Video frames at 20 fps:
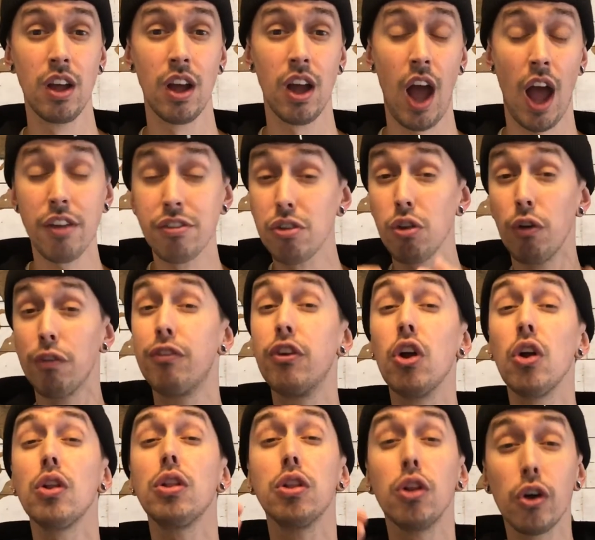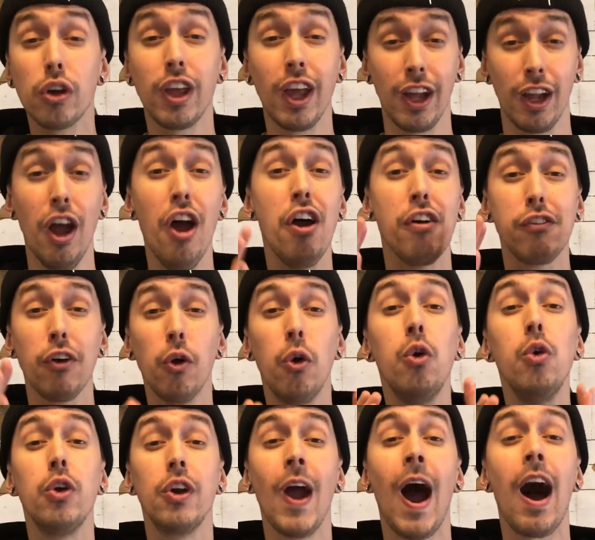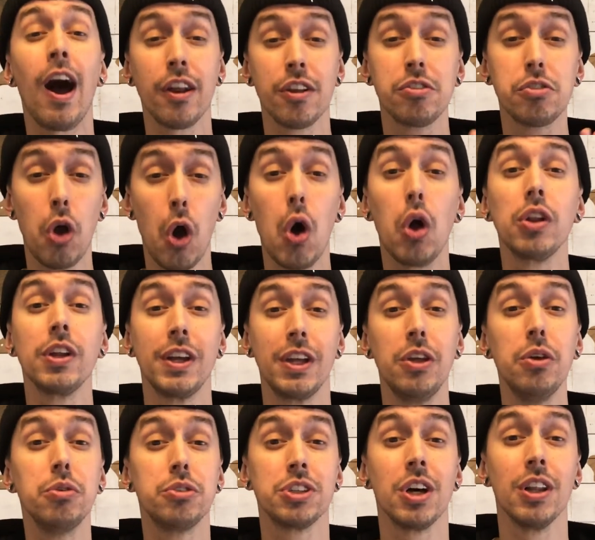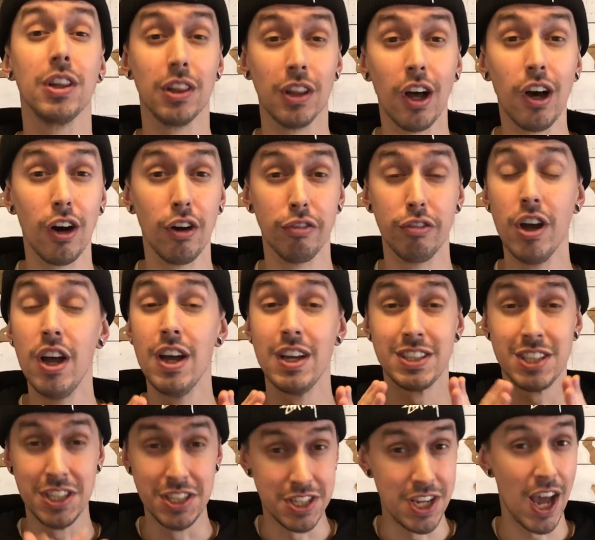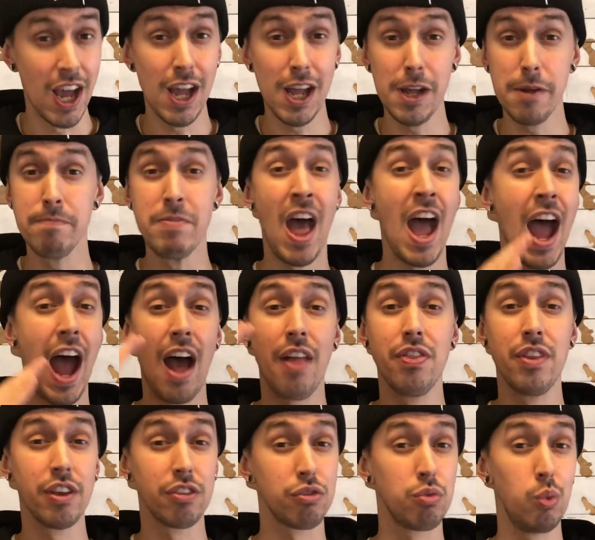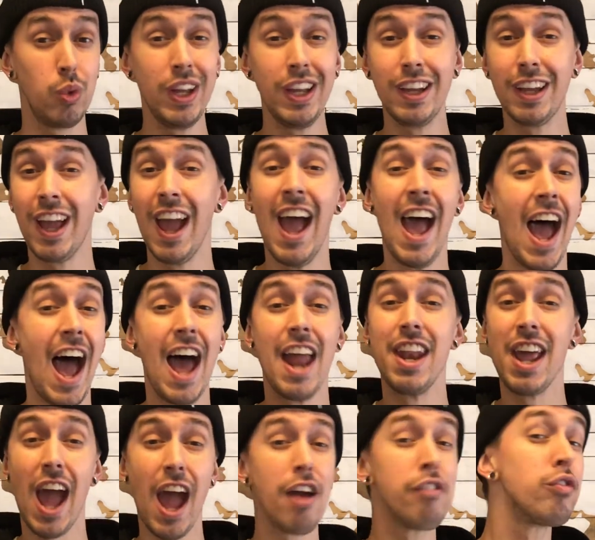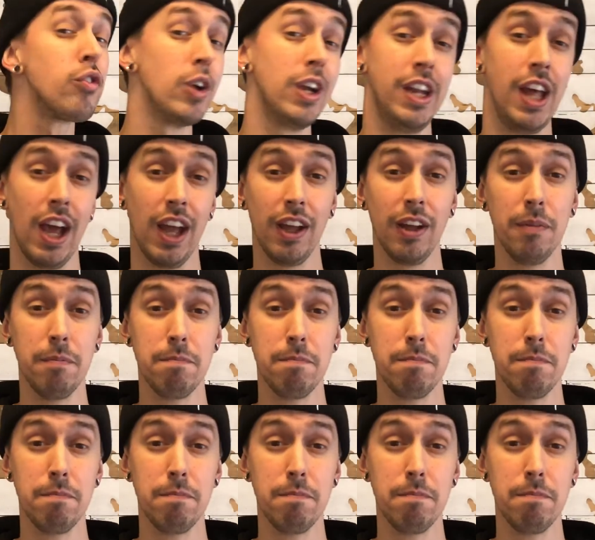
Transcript: And so if you're looking for who God is calling you to love today and this week and every day,